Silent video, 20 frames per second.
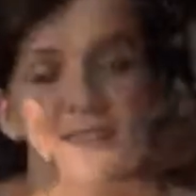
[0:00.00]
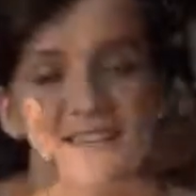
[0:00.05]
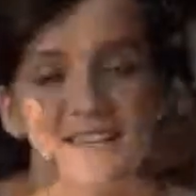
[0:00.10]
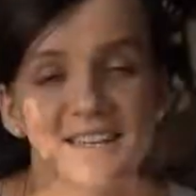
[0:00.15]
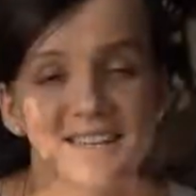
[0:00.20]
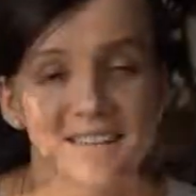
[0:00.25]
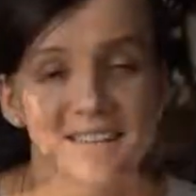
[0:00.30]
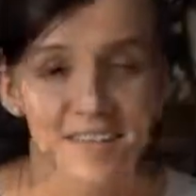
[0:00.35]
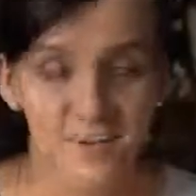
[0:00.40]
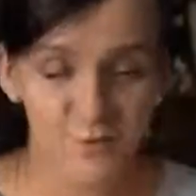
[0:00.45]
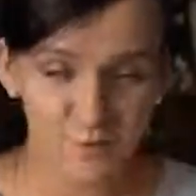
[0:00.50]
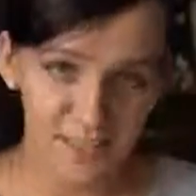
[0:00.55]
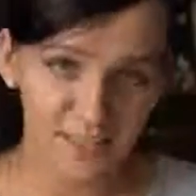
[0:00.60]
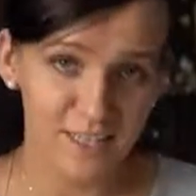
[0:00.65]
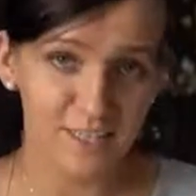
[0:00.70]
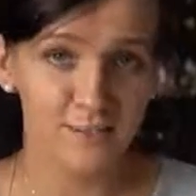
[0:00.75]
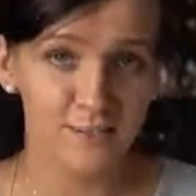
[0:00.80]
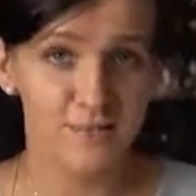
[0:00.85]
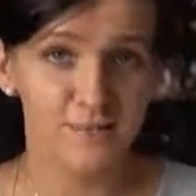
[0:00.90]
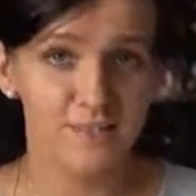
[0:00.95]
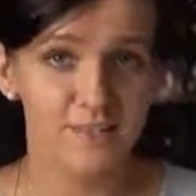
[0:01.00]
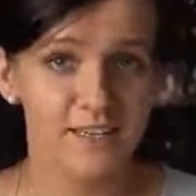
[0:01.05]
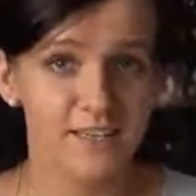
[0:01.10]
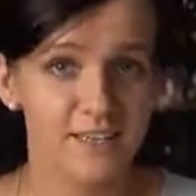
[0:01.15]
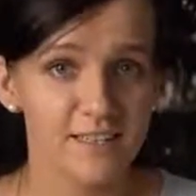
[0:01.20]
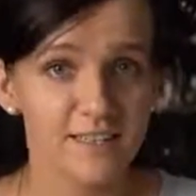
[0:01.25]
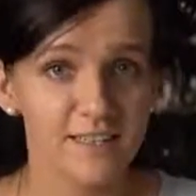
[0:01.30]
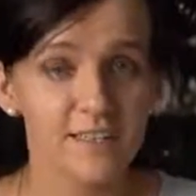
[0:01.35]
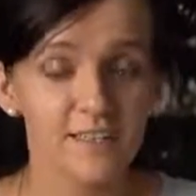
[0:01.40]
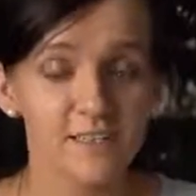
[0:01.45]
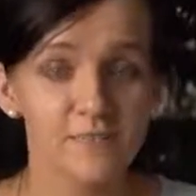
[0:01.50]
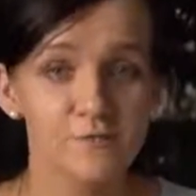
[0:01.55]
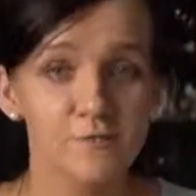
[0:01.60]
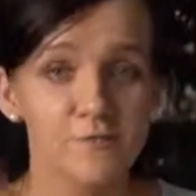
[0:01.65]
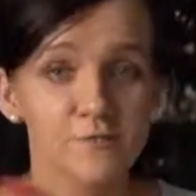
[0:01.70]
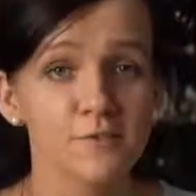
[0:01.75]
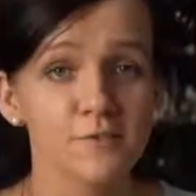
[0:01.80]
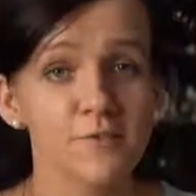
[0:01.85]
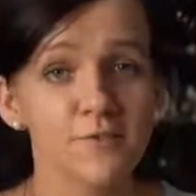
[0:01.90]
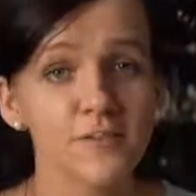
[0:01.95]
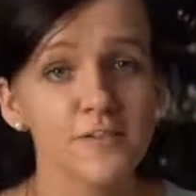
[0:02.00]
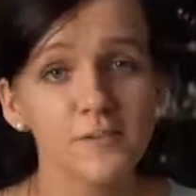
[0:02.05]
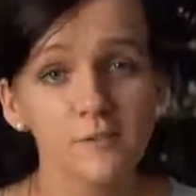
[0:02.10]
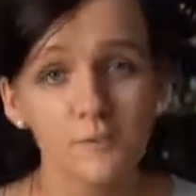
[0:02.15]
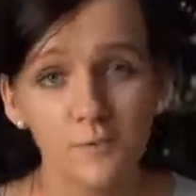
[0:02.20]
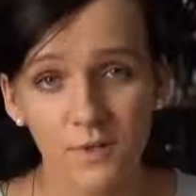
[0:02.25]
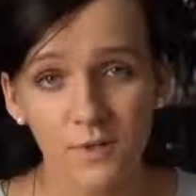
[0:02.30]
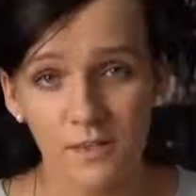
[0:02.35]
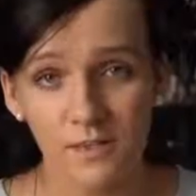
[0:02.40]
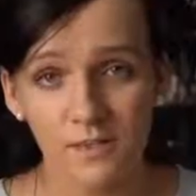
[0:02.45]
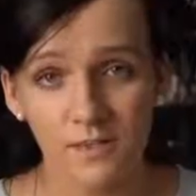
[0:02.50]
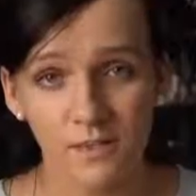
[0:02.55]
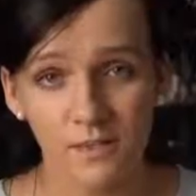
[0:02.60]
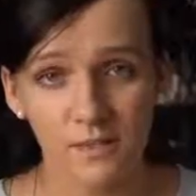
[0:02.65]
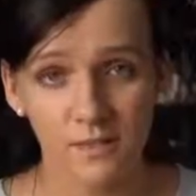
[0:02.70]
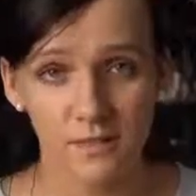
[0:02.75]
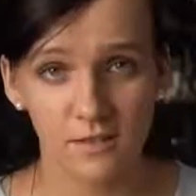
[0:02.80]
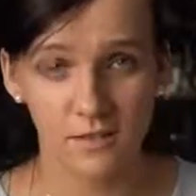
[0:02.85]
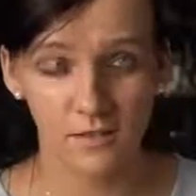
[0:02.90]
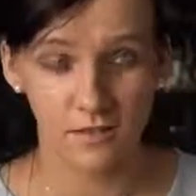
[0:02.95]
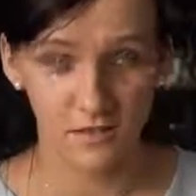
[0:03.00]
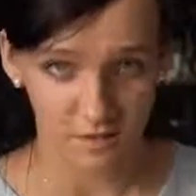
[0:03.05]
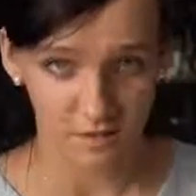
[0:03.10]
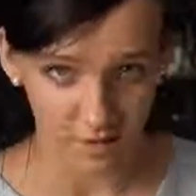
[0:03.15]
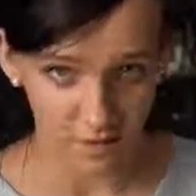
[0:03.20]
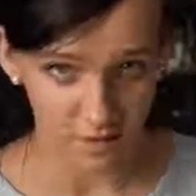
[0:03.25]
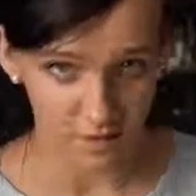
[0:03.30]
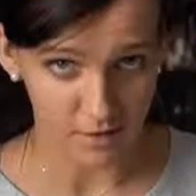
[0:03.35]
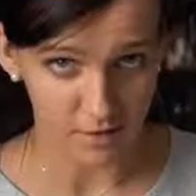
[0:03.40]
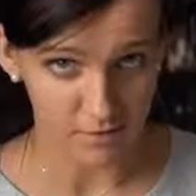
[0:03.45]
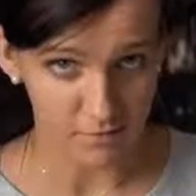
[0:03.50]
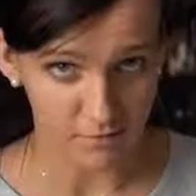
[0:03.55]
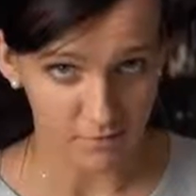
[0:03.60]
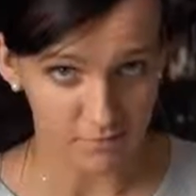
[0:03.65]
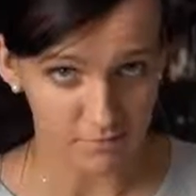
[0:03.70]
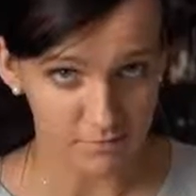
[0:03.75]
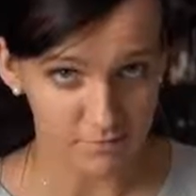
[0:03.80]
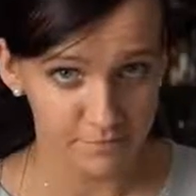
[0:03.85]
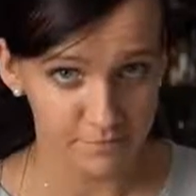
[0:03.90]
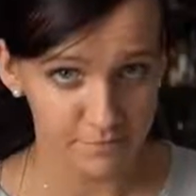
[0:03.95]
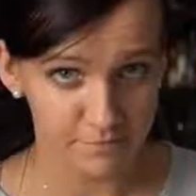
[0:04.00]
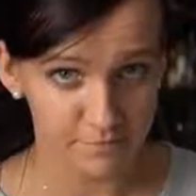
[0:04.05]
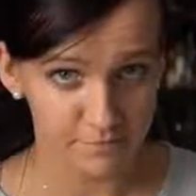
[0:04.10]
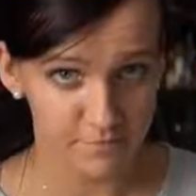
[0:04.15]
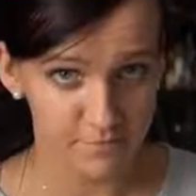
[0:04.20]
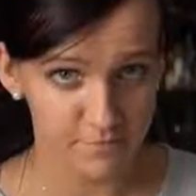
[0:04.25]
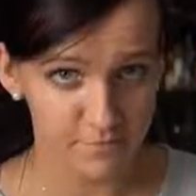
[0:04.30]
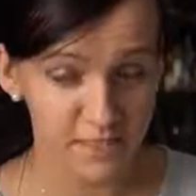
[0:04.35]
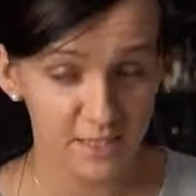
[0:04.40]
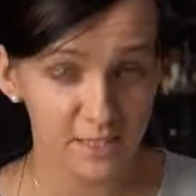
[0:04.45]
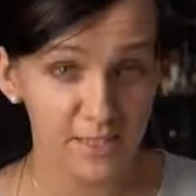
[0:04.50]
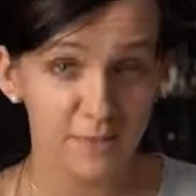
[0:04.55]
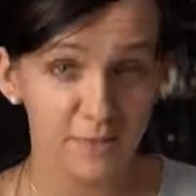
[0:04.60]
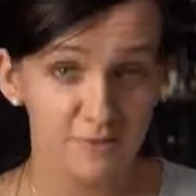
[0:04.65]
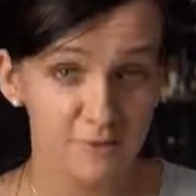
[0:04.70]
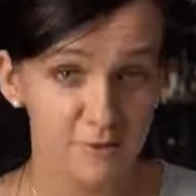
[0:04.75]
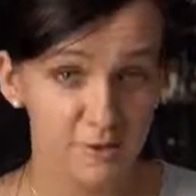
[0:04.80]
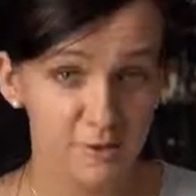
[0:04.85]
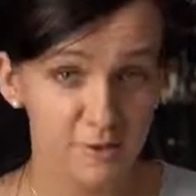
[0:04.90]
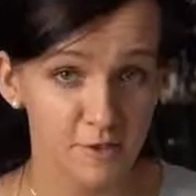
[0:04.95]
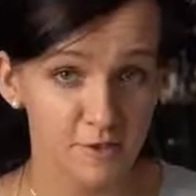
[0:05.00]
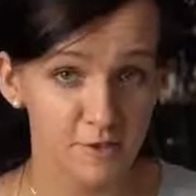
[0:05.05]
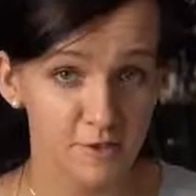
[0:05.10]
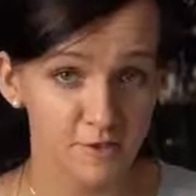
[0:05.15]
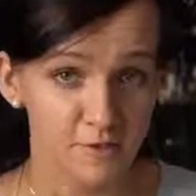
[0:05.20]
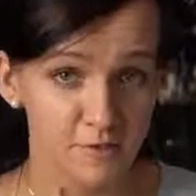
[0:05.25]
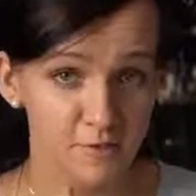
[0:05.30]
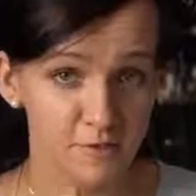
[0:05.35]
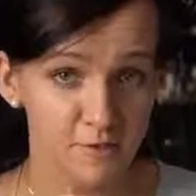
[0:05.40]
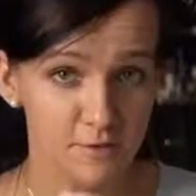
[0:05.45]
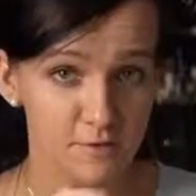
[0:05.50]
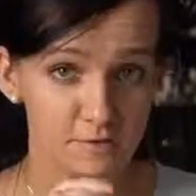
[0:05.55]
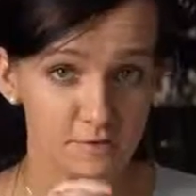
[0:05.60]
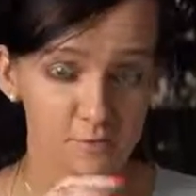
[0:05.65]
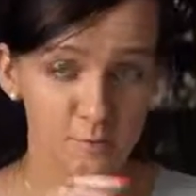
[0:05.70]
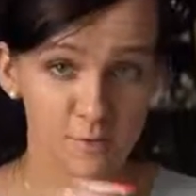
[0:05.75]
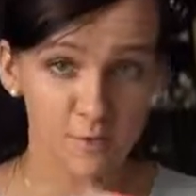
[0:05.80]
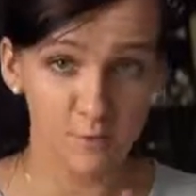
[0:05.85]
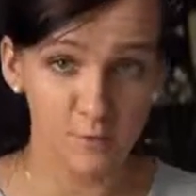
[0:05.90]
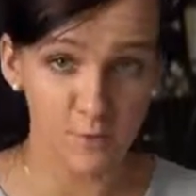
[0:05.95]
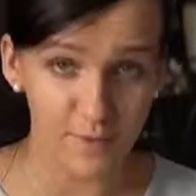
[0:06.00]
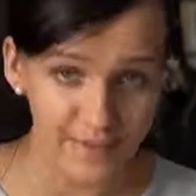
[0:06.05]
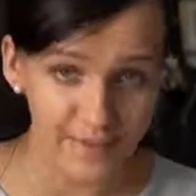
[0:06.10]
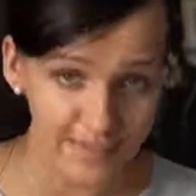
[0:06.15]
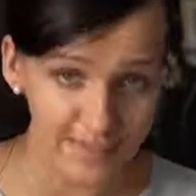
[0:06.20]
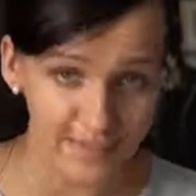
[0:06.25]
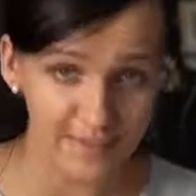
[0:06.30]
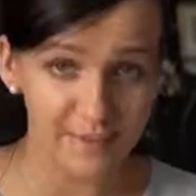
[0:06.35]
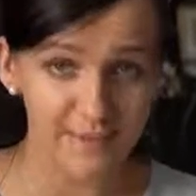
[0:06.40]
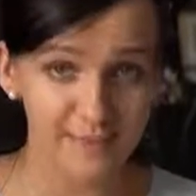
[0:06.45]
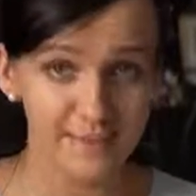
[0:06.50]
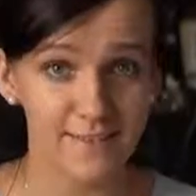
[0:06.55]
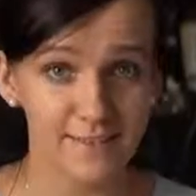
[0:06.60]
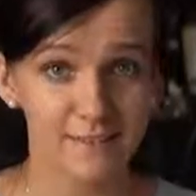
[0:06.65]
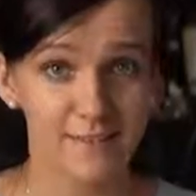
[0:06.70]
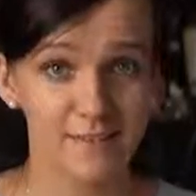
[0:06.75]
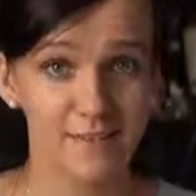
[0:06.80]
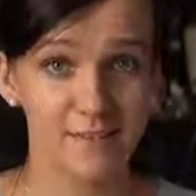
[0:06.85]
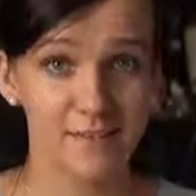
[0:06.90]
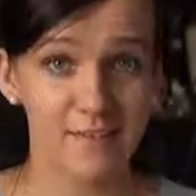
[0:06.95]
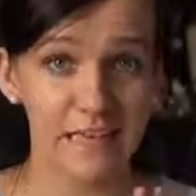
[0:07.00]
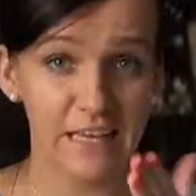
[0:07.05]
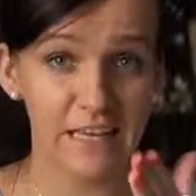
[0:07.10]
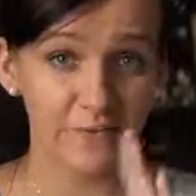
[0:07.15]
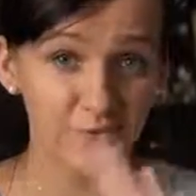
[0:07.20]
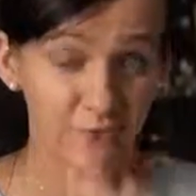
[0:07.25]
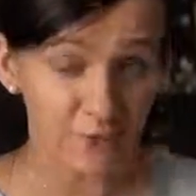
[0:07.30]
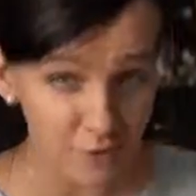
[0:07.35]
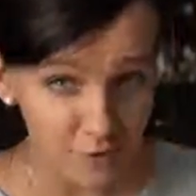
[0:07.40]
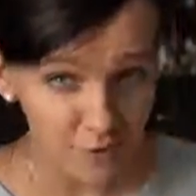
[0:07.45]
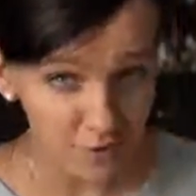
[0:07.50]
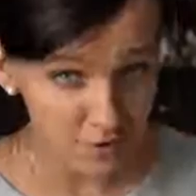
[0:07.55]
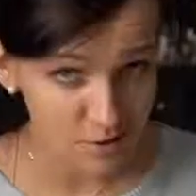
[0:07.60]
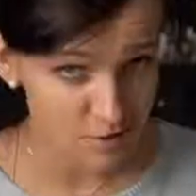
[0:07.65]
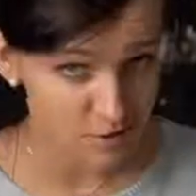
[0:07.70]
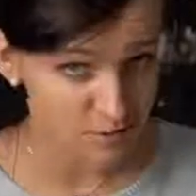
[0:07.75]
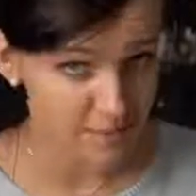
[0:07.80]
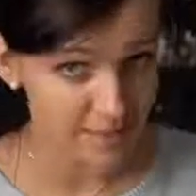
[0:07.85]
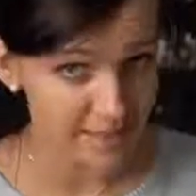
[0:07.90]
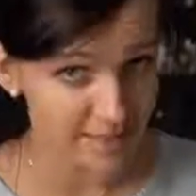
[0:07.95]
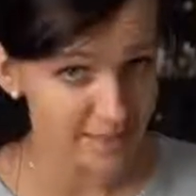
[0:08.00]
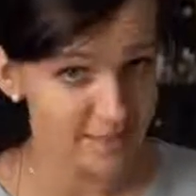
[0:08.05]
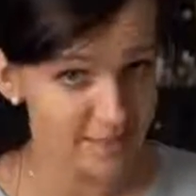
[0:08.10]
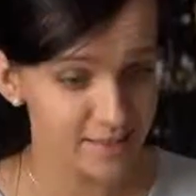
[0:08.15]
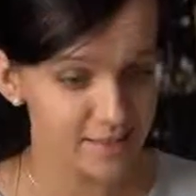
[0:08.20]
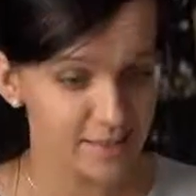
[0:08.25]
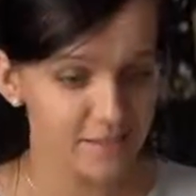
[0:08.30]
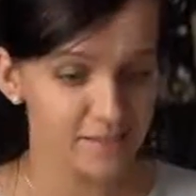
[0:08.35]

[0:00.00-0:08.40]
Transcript: then I would like to say that if you know anyone that suffers from sweating and have issues with that,